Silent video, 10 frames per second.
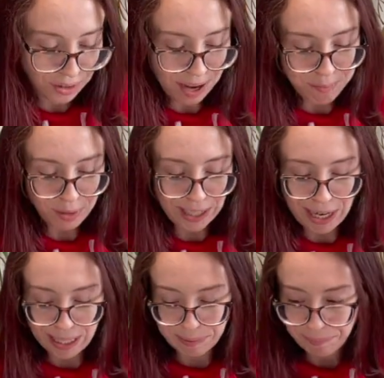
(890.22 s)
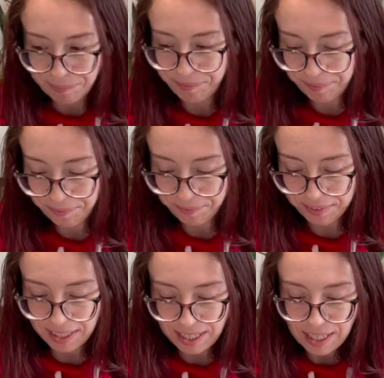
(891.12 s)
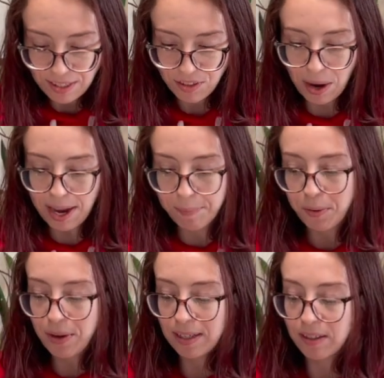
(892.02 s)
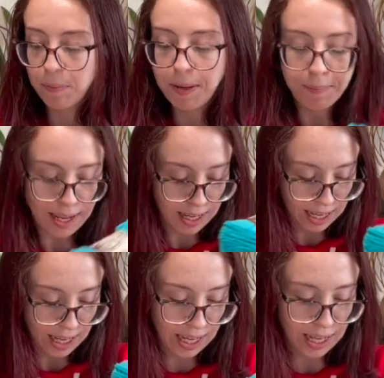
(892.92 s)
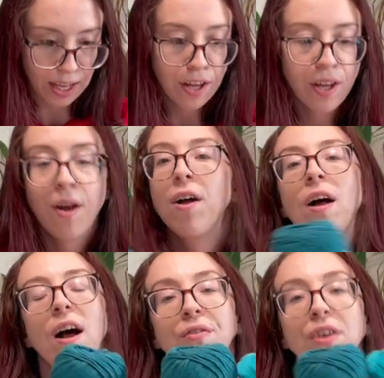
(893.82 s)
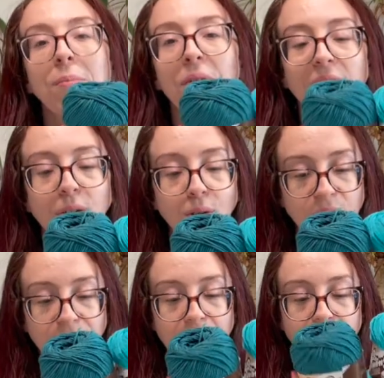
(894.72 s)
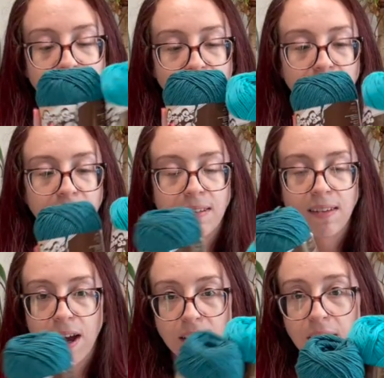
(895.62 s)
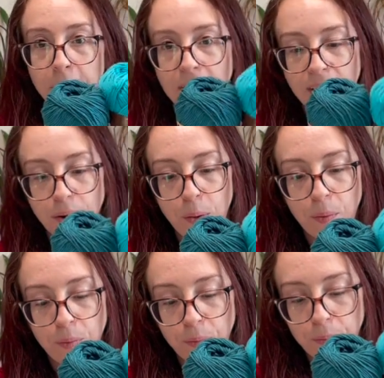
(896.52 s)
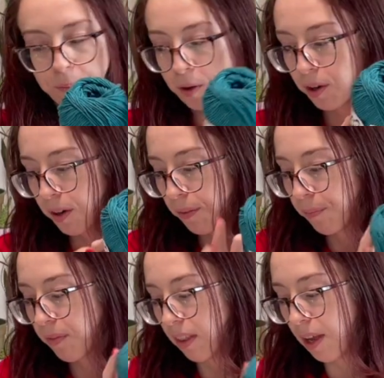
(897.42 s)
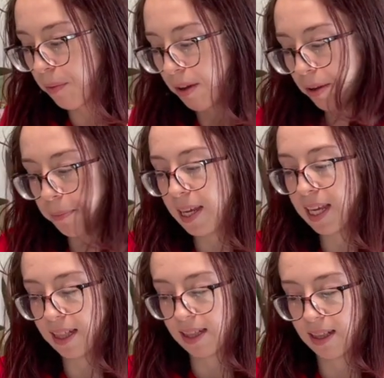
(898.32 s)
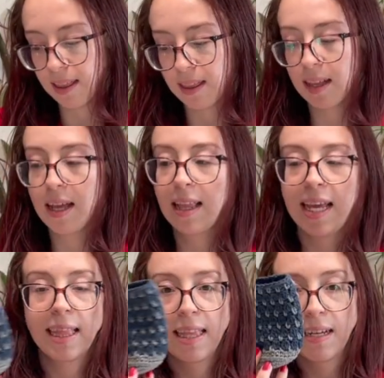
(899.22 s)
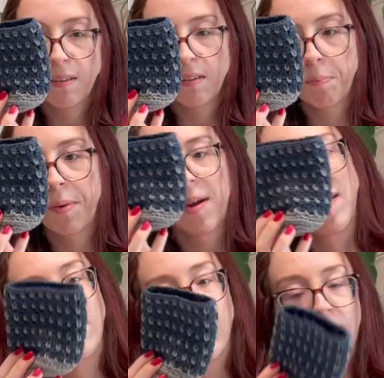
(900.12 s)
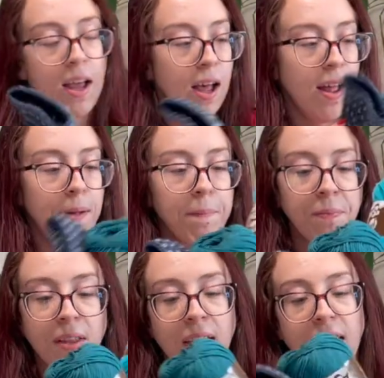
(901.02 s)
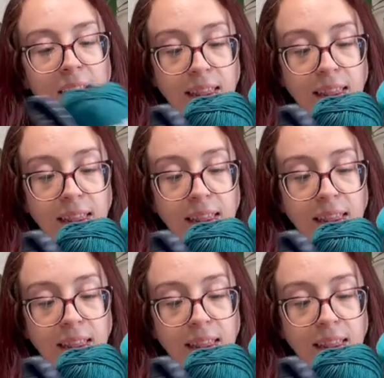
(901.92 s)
more yarn. So I am going to be making a few more koozies in this color pattern. They will be like this, but in